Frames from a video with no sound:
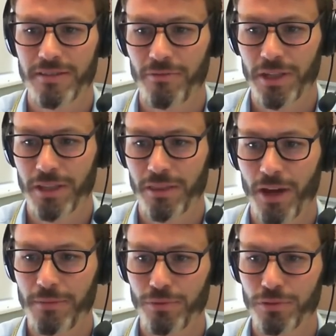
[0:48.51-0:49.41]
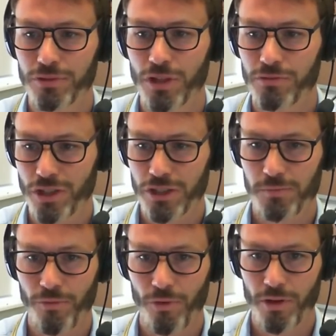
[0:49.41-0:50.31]
the 17th of April, so
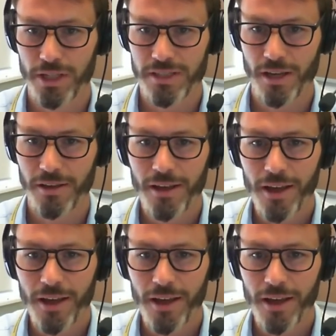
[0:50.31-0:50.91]
just before Easter.